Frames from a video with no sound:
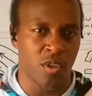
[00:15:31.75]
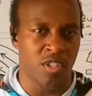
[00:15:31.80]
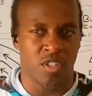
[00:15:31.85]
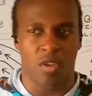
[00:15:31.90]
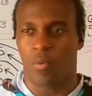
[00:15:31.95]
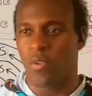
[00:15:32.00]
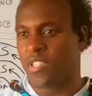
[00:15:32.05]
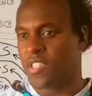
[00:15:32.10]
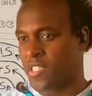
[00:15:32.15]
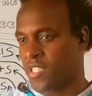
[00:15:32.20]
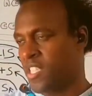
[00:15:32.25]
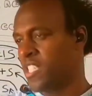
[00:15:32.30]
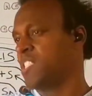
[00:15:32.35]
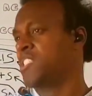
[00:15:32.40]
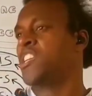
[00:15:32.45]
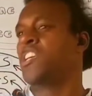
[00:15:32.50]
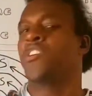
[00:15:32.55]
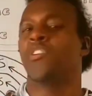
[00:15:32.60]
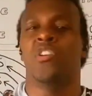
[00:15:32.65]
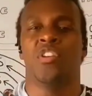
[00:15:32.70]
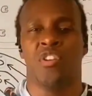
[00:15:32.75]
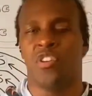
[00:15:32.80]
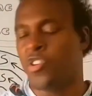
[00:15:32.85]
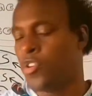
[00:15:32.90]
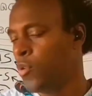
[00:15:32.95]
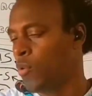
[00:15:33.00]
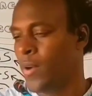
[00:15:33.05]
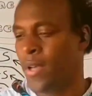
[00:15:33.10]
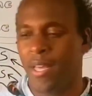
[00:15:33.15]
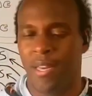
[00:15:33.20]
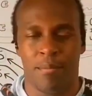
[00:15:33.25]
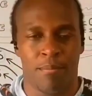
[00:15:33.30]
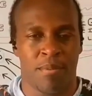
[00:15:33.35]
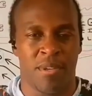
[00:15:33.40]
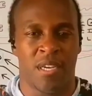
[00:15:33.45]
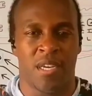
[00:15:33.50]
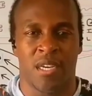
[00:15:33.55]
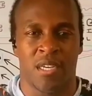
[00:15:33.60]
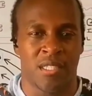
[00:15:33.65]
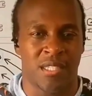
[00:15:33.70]
so we just continue to do it
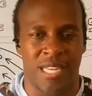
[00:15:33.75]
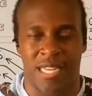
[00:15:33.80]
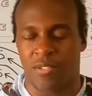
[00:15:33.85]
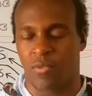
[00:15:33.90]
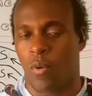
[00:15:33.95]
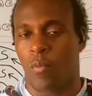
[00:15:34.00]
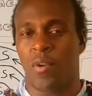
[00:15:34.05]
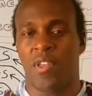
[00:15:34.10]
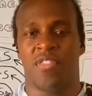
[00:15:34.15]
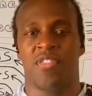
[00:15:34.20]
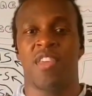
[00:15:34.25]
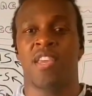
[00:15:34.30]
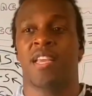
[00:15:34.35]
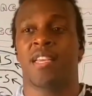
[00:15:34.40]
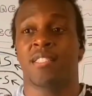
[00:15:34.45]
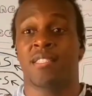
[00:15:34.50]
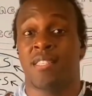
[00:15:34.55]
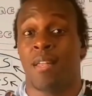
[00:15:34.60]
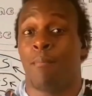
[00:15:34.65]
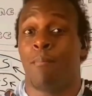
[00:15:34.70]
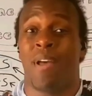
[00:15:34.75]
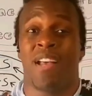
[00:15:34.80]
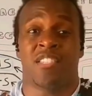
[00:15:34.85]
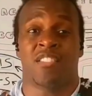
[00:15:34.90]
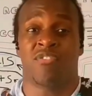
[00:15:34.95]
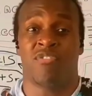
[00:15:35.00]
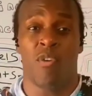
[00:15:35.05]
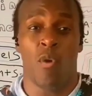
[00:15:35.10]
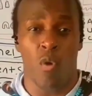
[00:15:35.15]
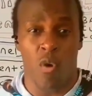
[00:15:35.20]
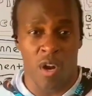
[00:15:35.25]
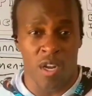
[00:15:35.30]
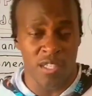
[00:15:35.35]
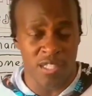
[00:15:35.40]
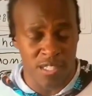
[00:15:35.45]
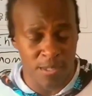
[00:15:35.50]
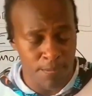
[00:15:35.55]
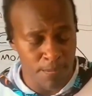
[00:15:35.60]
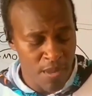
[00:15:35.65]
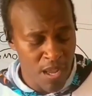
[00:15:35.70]
because that's what we think is the best for
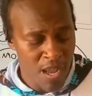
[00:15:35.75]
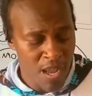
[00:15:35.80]
us.